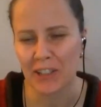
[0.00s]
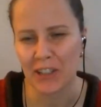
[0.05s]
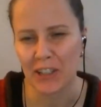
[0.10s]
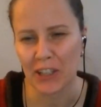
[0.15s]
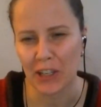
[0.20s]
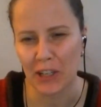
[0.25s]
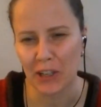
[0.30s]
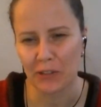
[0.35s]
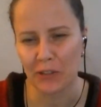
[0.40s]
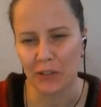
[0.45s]
to
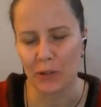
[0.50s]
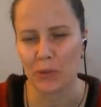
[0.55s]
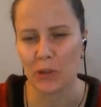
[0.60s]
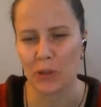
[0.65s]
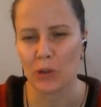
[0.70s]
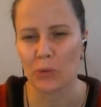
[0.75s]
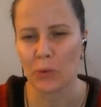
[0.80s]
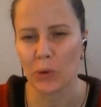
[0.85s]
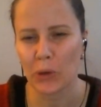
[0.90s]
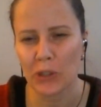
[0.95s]
hear from
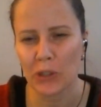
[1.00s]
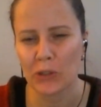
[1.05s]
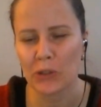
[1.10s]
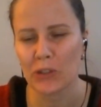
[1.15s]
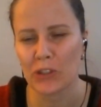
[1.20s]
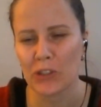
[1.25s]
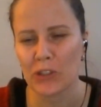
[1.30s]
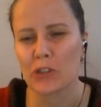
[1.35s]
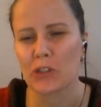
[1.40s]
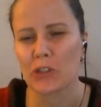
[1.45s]
you. What
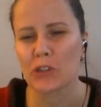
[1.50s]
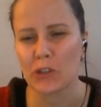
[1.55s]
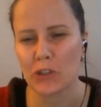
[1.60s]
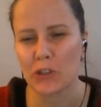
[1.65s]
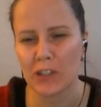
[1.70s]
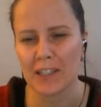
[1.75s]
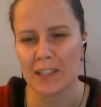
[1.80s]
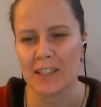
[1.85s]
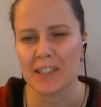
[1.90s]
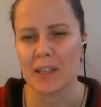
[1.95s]
do the
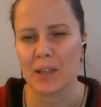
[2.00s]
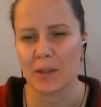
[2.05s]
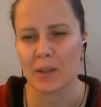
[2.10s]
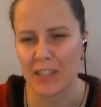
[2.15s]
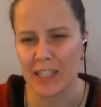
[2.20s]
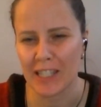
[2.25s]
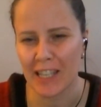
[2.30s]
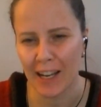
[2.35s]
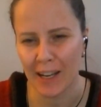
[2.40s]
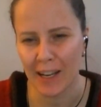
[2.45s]
students
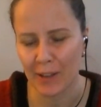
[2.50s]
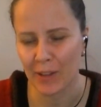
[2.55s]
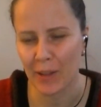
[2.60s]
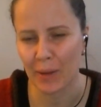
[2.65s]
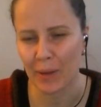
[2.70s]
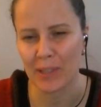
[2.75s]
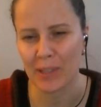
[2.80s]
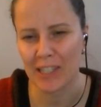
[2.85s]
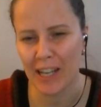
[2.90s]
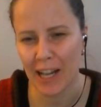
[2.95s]

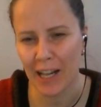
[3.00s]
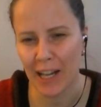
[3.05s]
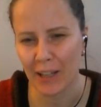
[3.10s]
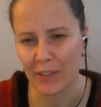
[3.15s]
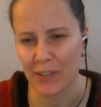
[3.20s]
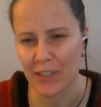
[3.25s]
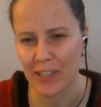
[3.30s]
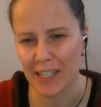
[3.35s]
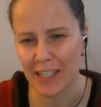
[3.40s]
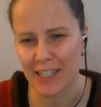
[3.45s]

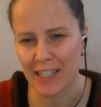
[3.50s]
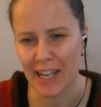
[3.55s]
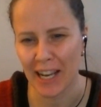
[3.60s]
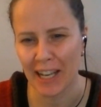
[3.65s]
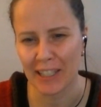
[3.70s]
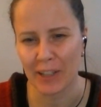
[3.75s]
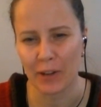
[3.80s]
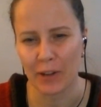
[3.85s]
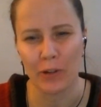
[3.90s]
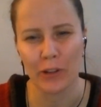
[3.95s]
themselves
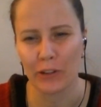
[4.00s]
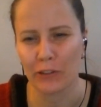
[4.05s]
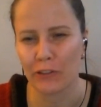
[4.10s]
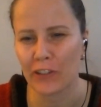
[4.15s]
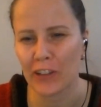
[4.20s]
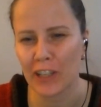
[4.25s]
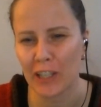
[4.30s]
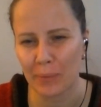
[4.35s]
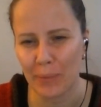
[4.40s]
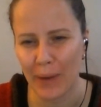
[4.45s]
said, or the
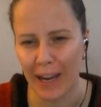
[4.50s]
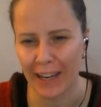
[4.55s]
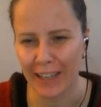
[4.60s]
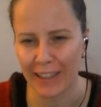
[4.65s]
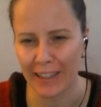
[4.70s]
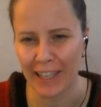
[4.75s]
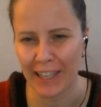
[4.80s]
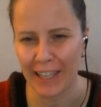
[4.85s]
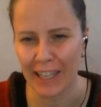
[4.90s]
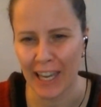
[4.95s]

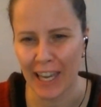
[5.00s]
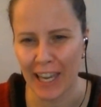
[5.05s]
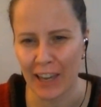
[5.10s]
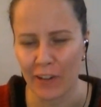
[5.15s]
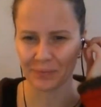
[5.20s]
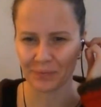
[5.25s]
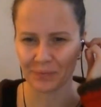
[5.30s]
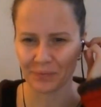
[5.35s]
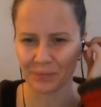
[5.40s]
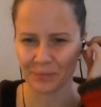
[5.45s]
feedback they
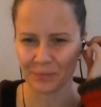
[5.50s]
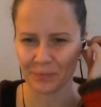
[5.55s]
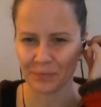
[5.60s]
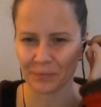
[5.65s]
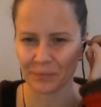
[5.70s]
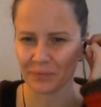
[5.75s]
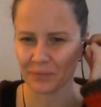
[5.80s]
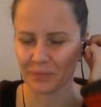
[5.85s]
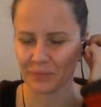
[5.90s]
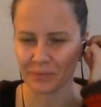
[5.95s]
gave?
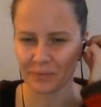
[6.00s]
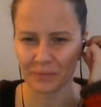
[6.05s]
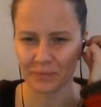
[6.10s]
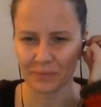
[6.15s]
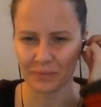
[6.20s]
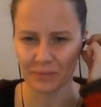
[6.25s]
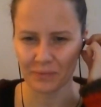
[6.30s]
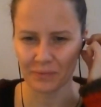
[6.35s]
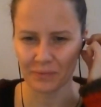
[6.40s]
Right, well,